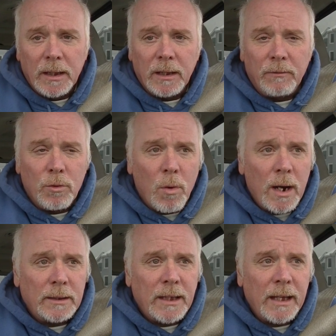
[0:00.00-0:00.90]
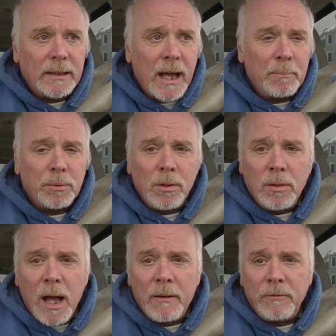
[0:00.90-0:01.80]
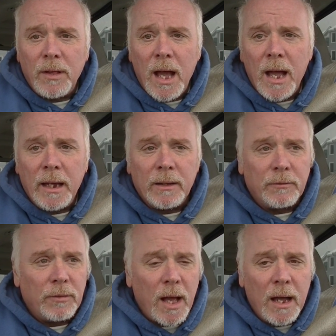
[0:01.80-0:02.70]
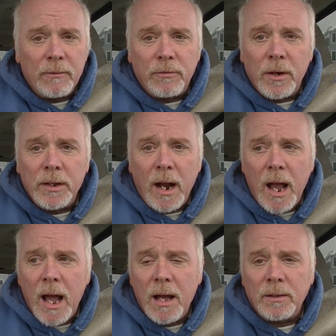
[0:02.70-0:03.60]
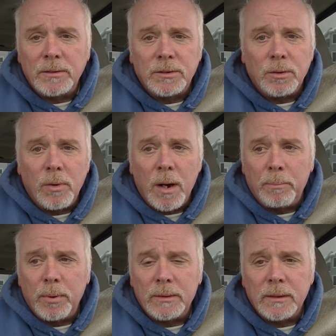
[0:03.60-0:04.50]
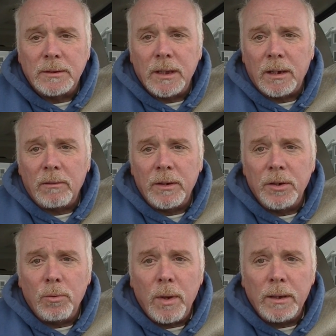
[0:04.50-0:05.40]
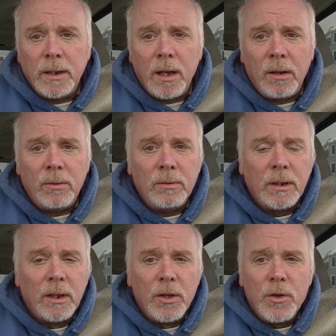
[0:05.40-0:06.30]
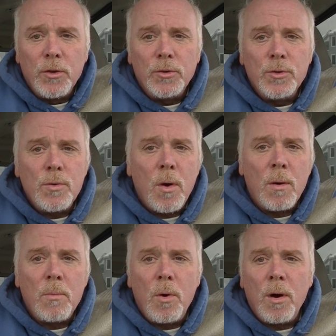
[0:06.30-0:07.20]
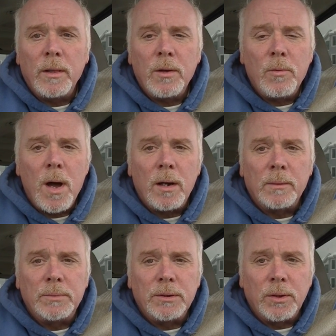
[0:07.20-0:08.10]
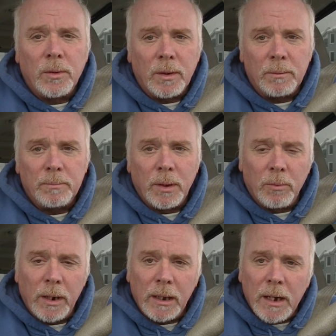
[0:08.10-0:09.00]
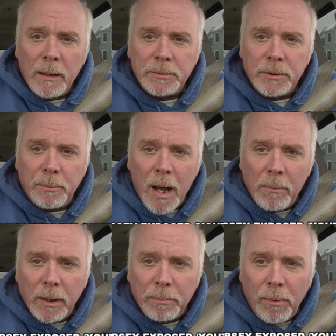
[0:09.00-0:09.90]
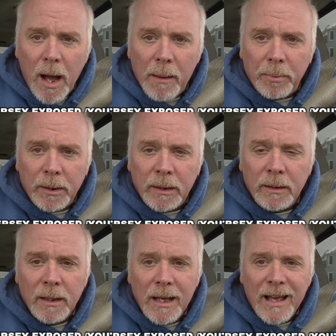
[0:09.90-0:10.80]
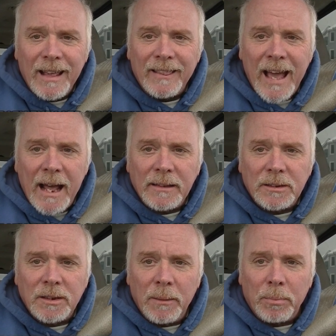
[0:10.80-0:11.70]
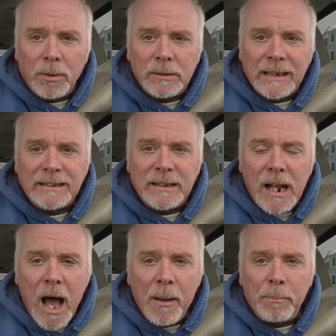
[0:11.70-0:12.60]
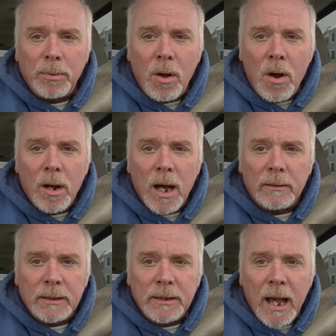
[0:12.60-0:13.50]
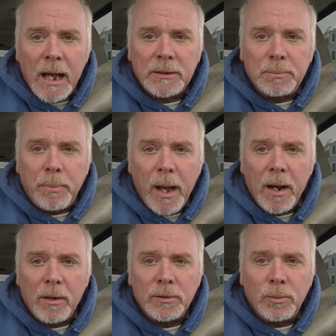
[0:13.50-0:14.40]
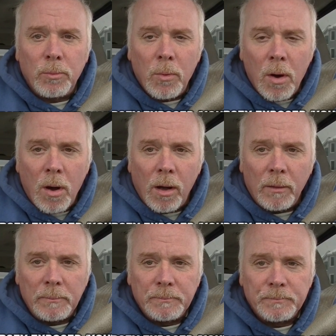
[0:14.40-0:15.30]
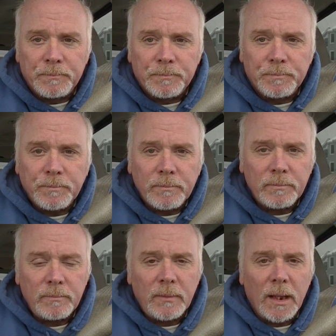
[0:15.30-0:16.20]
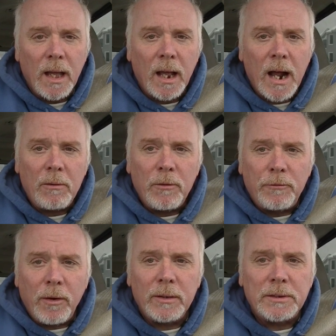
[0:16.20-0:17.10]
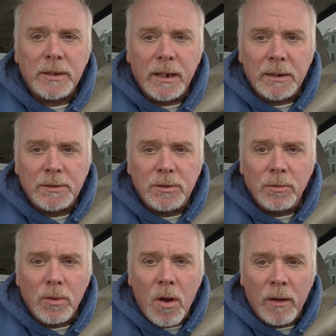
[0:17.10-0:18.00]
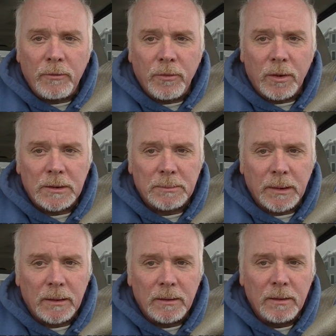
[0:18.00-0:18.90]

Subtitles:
If you want to take that blue line flag and fly it in front of your house, you want to put the sticker in your window, you are more than welcome to do it. But when it comes to public property, that symbol does not belong on the taxpayer's wall. And I will further say this to law enforcement.